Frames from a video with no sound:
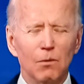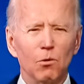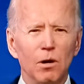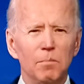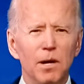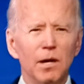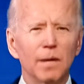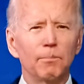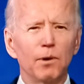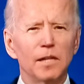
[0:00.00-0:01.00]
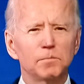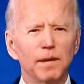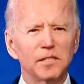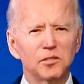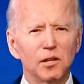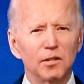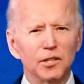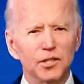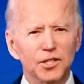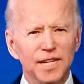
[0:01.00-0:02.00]
And where American prospects
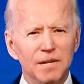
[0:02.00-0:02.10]
dim,